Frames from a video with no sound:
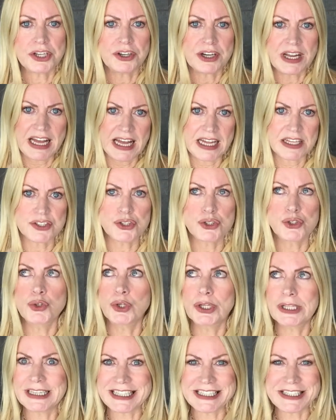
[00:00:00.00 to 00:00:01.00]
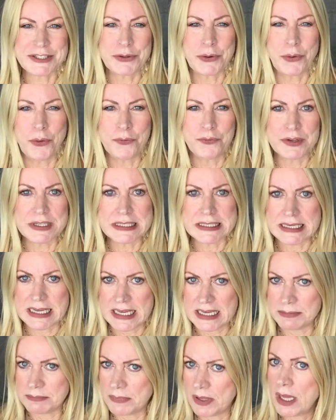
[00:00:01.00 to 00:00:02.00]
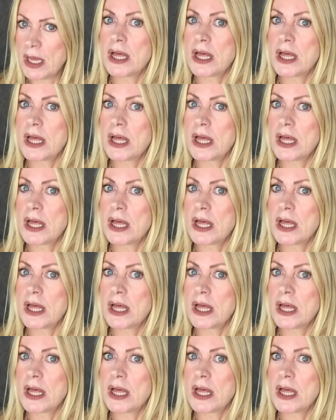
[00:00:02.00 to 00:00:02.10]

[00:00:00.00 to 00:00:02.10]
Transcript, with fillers: hands during this COVID time,